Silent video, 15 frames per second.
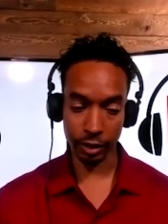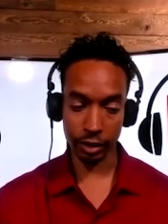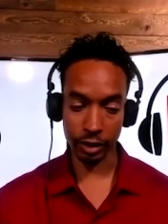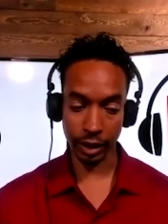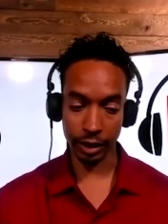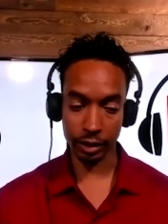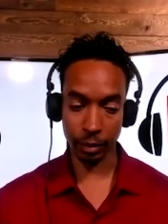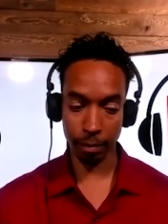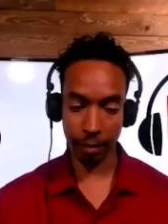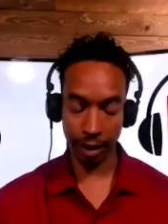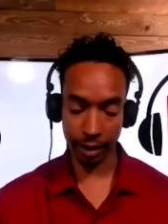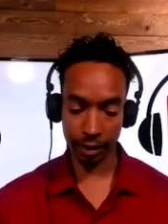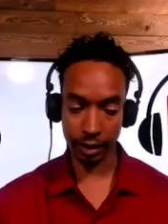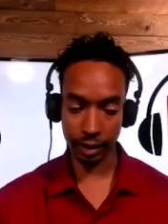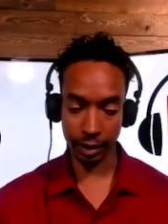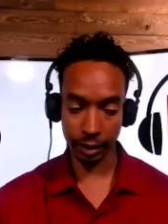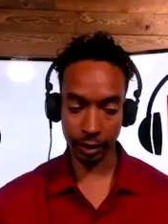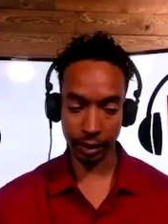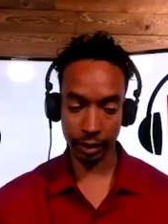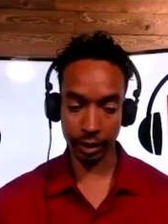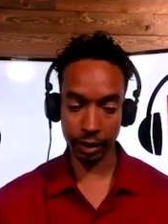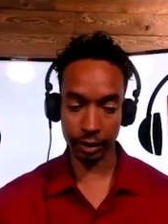is a demanding
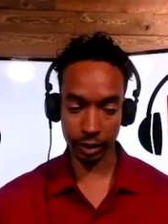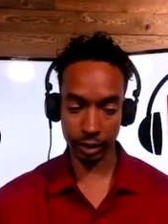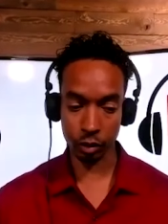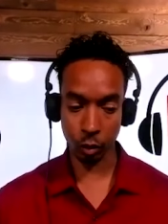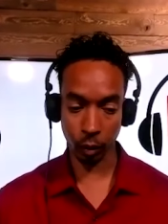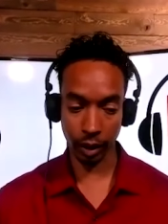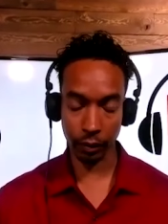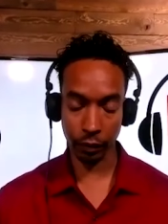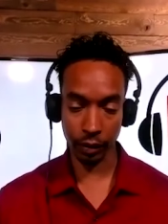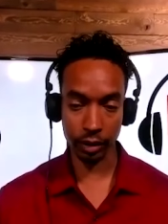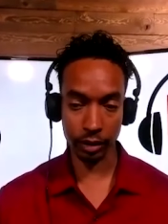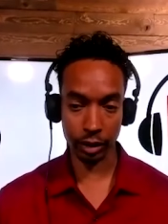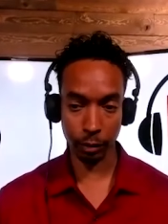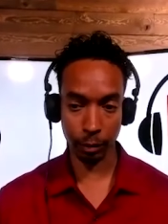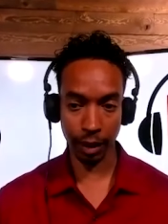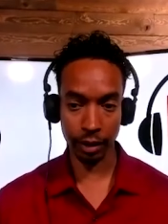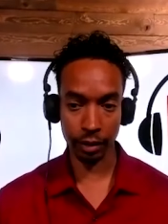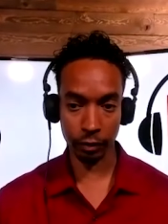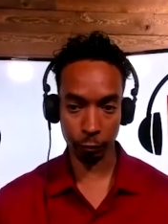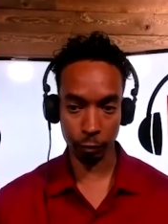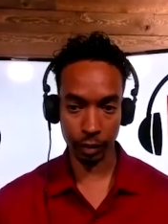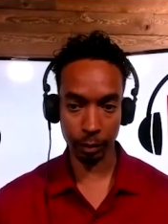it is is quite a thing to demand
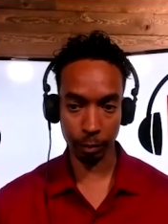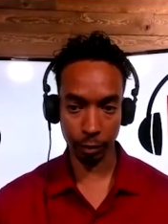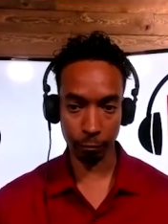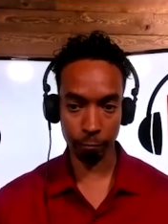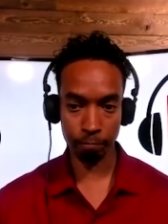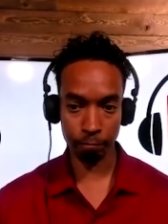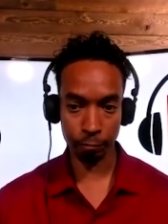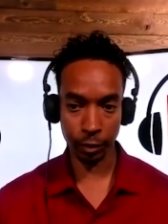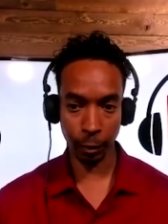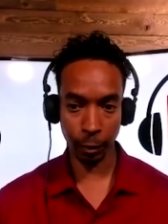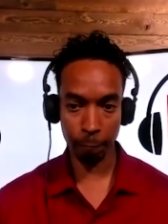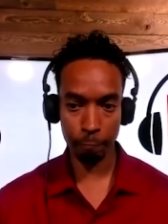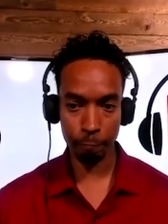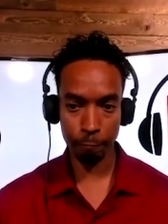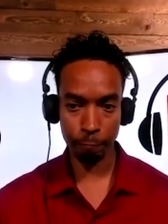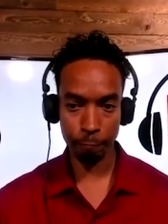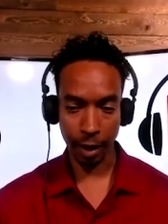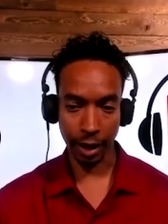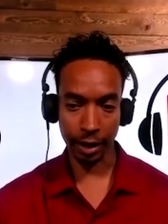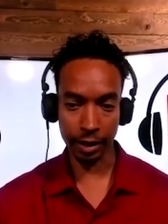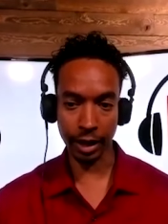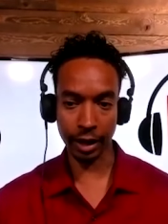of people, you know?
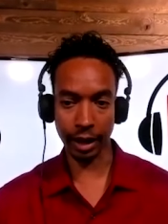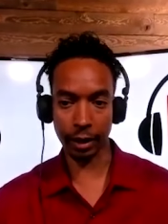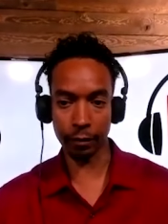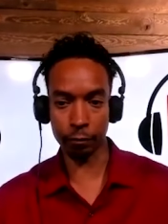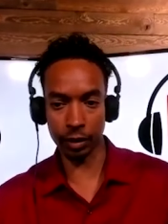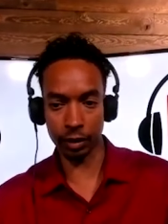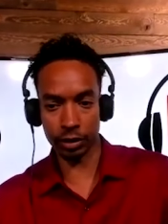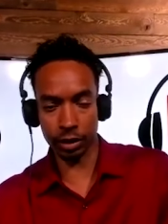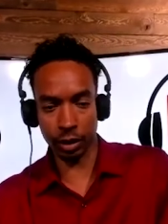And yet, I feel it's